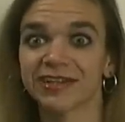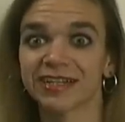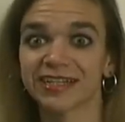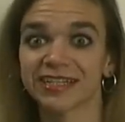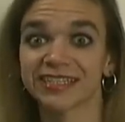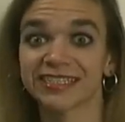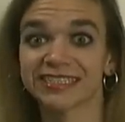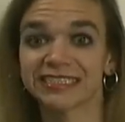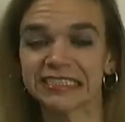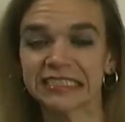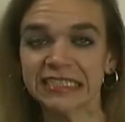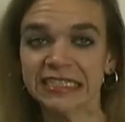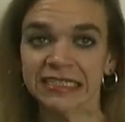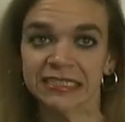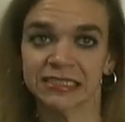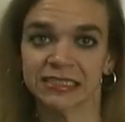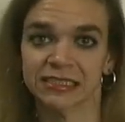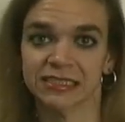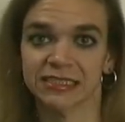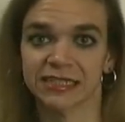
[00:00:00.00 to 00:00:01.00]
because
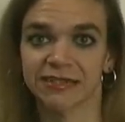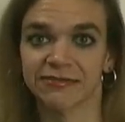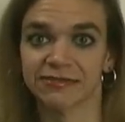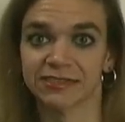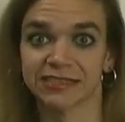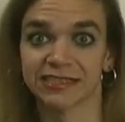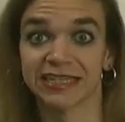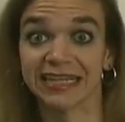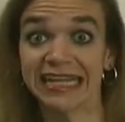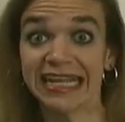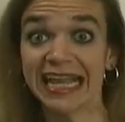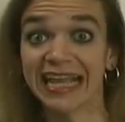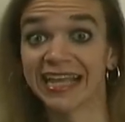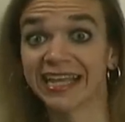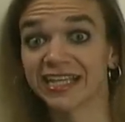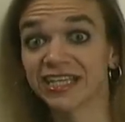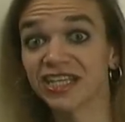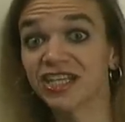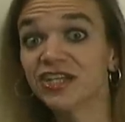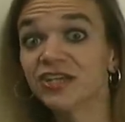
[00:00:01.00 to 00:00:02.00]
obviously I
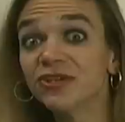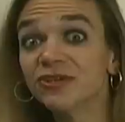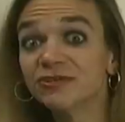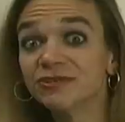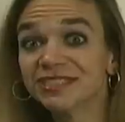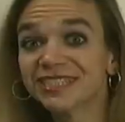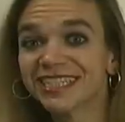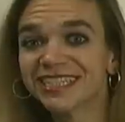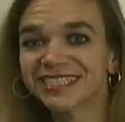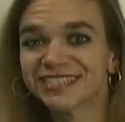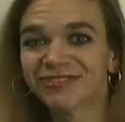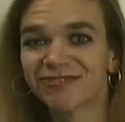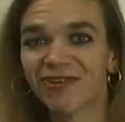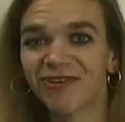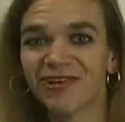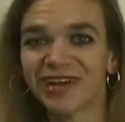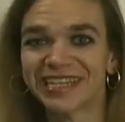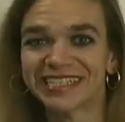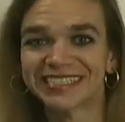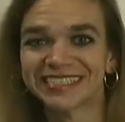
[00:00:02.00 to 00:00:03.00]
can't use this
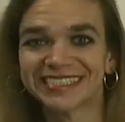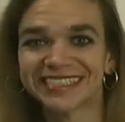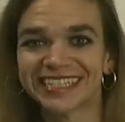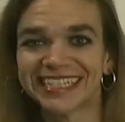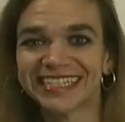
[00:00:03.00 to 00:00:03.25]
voice.